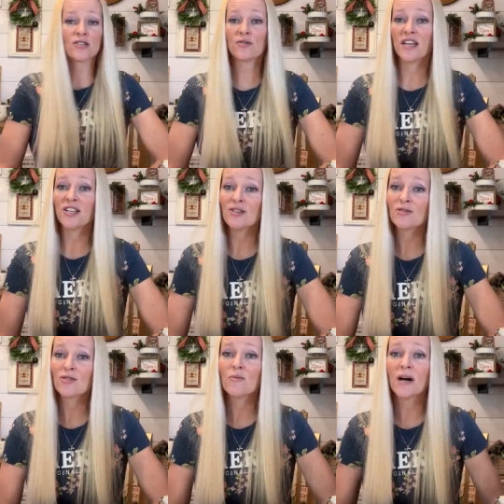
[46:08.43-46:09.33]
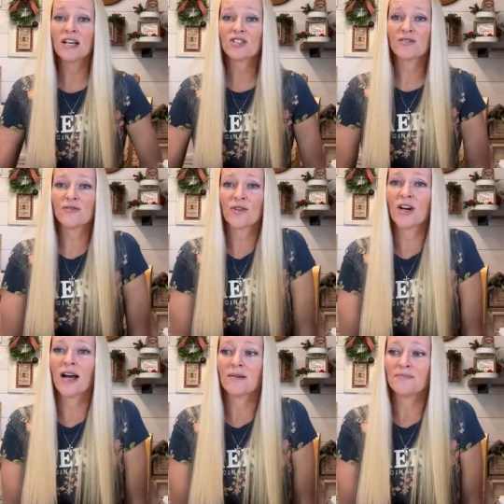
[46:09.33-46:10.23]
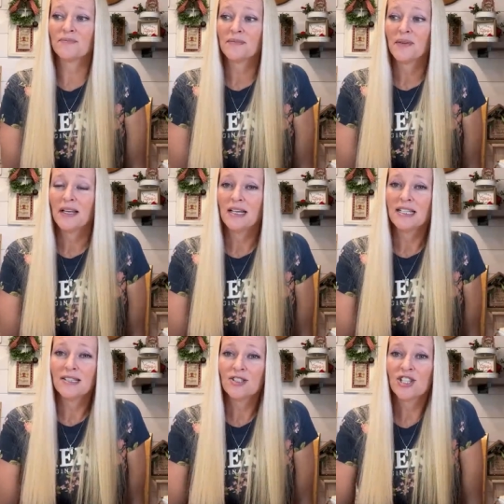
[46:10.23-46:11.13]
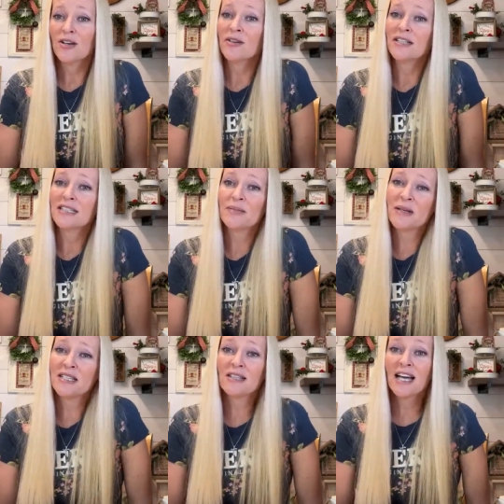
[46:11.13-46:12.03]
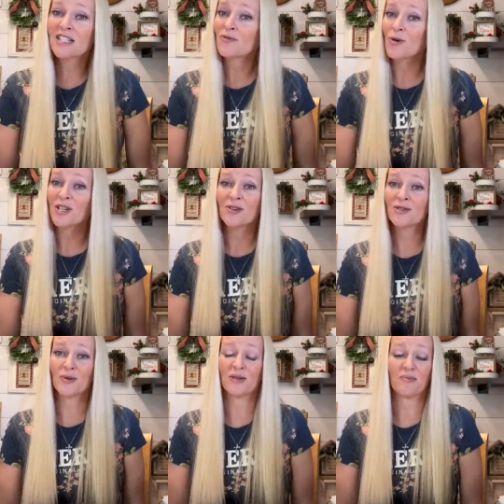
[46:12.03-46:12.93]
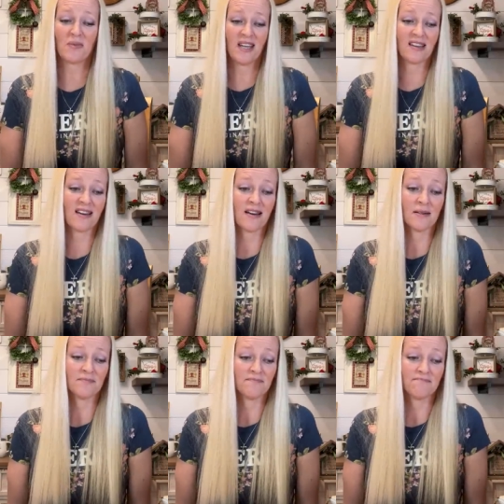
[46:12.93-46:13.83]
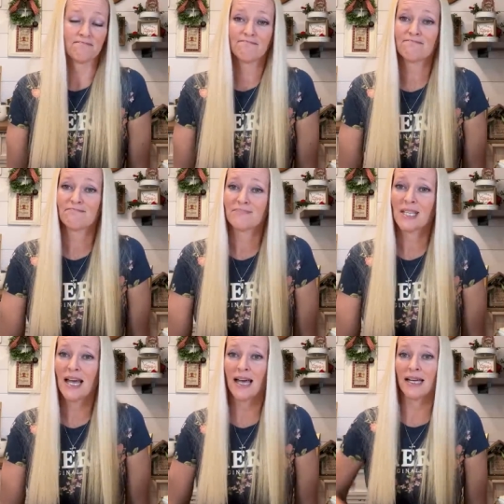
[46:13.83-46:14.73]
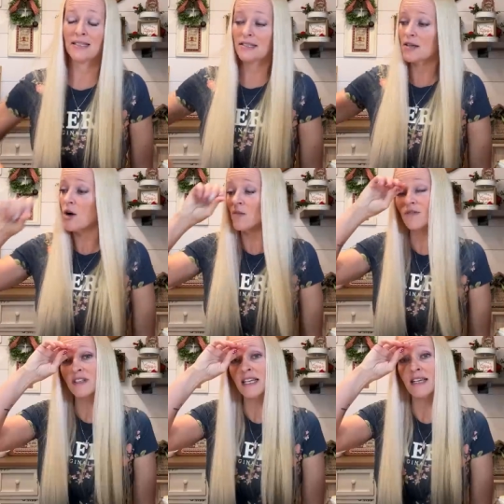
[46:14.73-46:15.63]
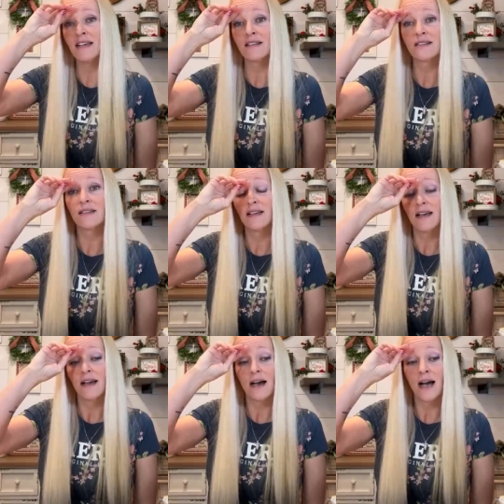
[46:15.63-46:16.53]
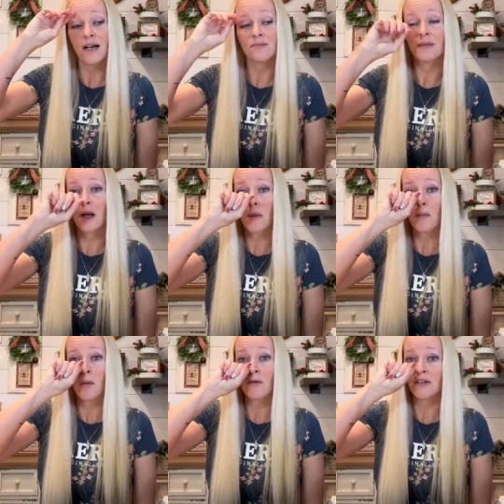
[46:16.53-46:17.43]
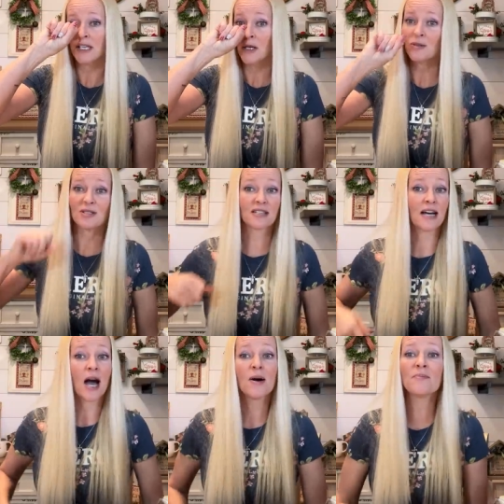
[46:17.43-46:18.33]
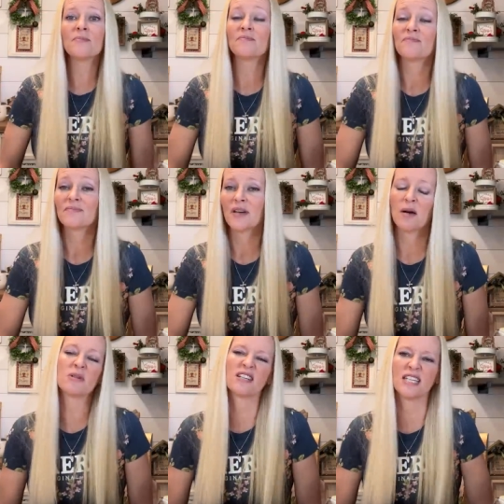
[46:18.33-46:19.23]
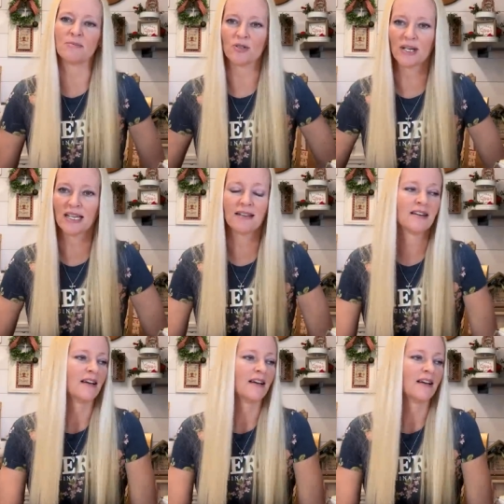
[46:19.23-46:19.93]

so thank you so much for um, sharing and spending the last four years with me. Um, and hopefully um, more videos to come. I'm going to keep doing it.